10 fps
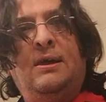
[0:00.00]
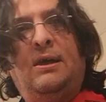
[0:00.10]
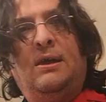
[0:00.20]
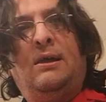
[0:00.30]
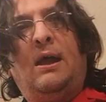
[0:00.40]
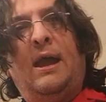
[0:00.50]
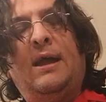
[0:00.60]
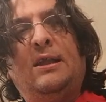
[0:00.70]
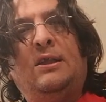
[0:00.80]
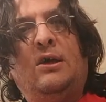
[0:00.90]
I
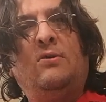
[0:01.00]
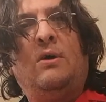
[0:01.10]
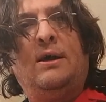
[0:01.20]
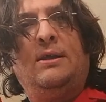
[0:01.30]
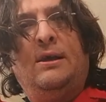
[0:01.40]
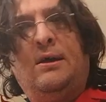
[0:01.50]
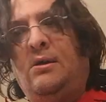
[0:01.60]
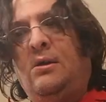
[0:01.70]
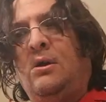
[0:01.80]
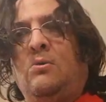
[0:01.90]
had another idea,